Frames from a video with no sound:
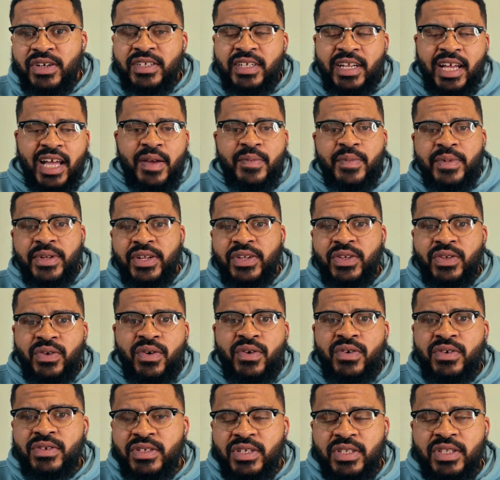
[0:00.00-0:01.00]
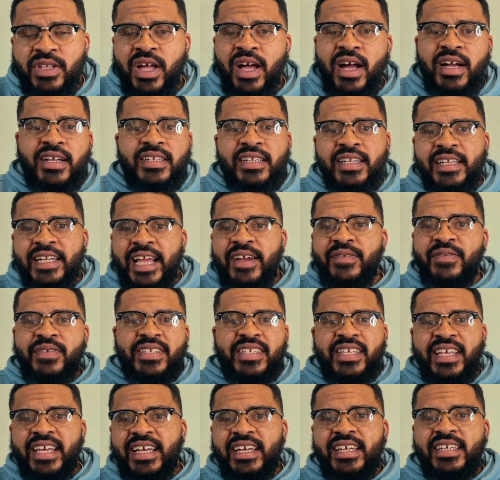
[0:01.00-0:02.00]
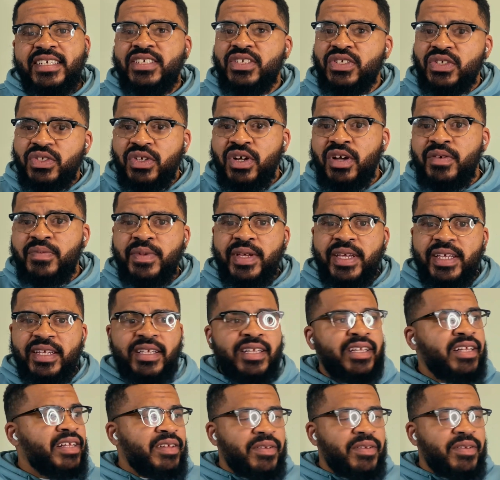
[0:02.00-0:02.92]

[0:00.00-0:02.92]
time and the doors are locked and everything is, you know what I mean?